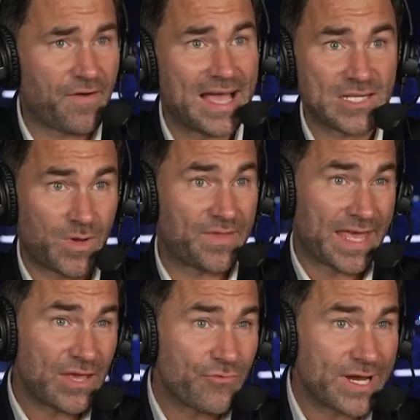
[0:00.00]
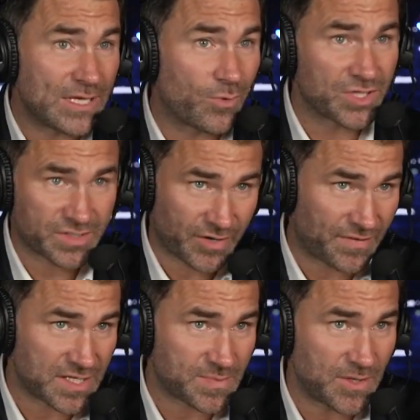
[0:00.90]
fight is one that he really wants for
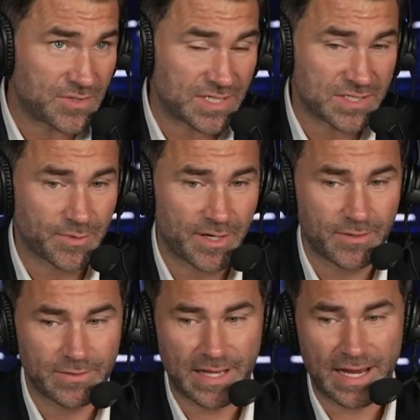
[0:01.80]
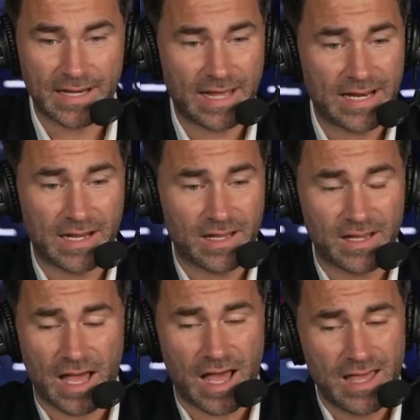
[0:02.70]
Undisputed as well. And I'm
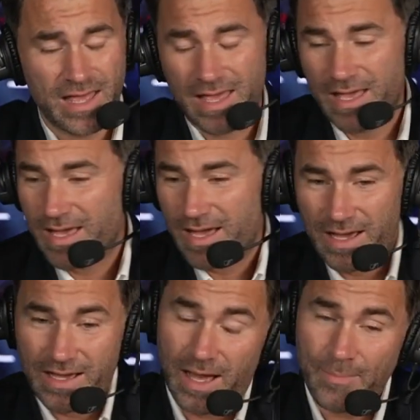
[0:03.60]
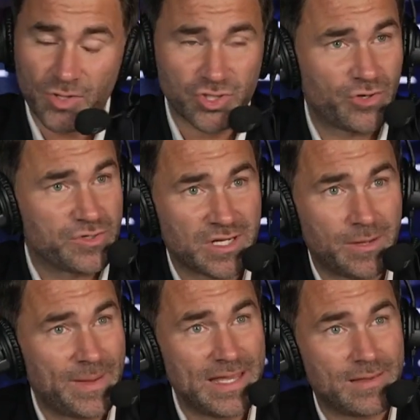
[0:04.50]
not sure who's
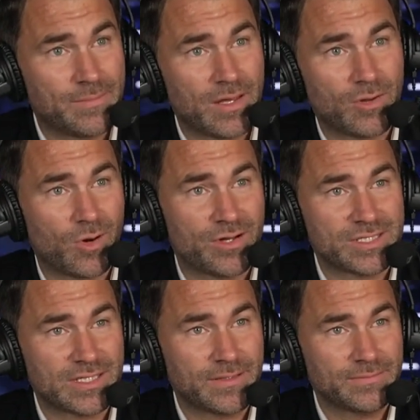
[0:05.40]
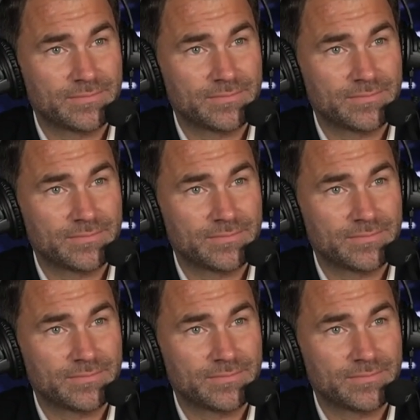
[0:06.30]
going to beat him, in all honesty.